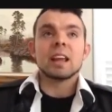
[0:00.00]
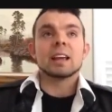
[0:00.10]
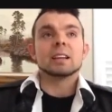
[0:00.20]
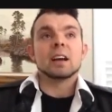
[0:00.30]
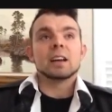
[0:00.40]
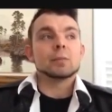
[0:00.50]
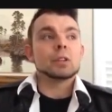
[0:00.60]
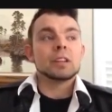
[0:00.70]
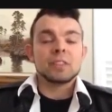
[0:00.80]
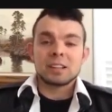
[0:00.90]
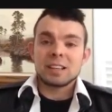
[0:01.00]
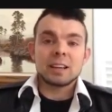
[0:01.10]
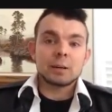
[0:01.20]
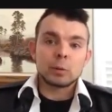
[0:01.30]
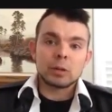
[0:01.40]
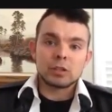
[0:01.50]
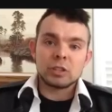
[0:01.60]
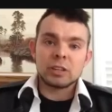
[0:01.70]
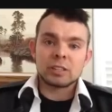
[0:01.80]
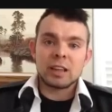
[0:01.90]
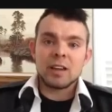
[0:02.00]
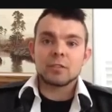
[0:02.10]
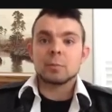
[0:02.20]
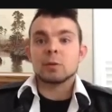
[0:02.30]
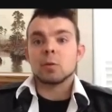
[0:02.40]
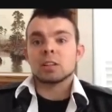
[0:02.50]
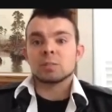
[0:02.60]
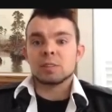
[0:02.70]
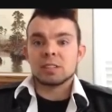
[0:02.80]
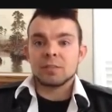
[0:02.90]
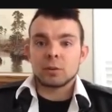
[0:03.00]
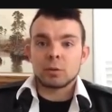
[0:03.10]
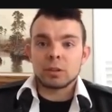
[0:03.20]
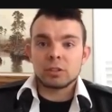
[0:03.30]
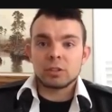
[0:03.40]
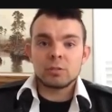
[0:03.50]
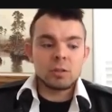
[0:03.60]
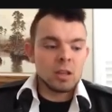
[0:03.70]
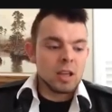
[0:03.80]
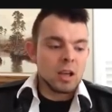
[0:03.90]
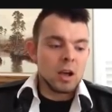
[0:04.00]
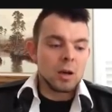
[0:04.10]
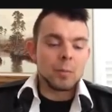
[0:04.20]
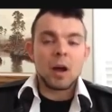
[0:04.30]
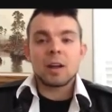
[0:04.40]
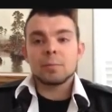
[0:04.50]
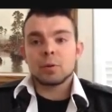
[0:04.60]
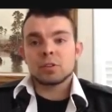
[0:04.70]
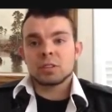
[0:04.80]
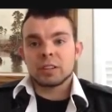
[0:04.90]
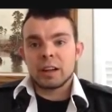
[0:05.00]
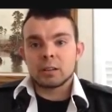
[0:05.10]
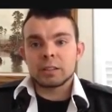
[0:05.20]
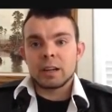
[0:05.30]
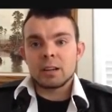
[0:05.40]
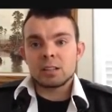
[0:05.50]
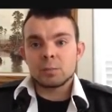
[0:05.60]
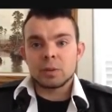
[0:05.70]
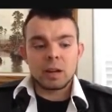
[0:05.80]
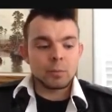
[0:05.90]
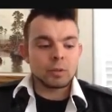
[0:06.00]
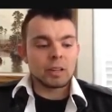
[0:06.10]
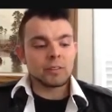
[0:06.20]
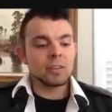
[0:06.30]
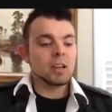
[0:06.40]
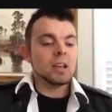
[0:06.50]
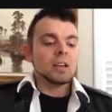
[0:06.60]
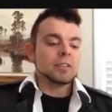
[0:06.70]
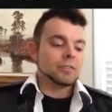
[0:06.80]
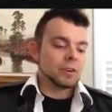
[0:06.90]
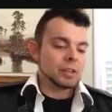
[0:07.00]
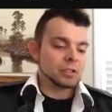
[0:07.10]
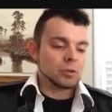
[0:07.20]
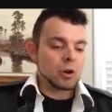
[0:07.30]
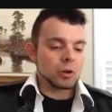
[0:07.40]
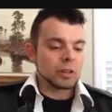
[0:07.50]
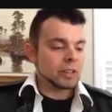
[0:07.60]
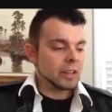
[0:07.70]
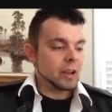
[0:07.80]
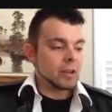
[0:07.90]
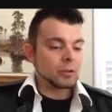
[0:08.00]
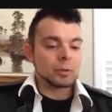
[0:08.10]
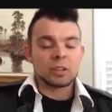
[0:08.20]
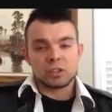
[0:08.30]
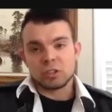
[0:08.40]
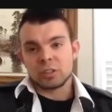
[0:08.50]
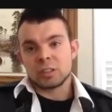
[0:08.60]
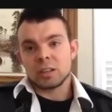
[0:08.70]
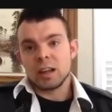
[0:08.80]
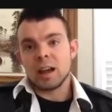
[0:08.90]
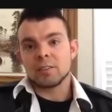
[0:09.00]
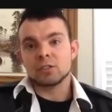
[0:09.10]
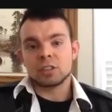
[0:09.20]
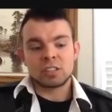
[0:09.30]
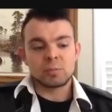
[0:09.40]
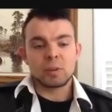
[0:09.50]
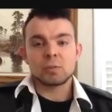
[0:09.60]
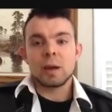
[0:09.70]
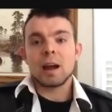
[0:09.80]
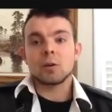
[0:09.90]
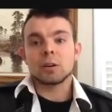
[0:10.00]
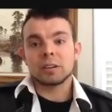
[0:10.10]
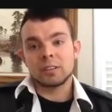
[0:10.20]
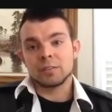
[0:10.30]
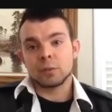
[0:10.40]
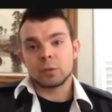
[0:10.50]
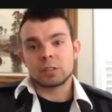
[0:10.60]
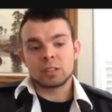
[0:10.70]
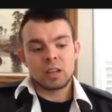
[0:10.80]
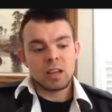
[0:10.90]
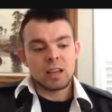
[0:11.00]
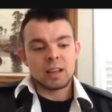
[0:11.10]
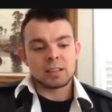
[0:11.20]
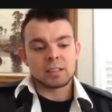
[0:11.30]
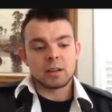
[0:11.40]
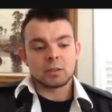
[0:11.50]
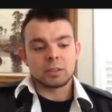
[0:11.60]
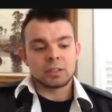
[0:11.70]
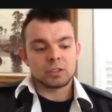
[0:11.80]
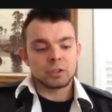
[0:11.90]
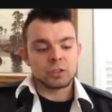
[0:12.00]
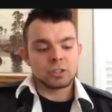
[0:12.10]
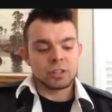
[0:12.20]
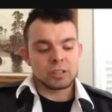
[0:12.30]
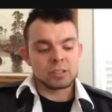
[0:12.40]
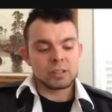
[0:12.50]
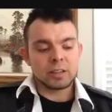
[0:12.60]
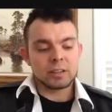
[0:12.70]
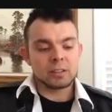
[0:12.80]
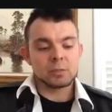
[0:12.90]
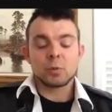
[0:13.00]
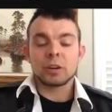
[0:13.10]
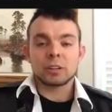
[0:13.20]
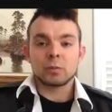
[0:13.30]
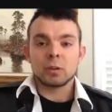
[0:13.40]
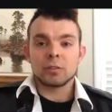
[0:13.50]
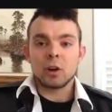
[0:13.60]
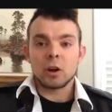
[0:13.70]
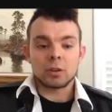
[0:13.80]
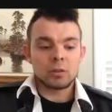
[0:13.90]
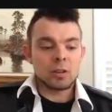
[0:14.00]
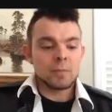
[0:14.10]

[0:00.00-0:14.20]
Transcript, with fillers: And I believe that's any religion. It doesn't have to be one specific religion. Um, I'm personally LDS, but I believe very strongly that other religions have just as much power and influence as the LDS Church does in spreading the Word of God.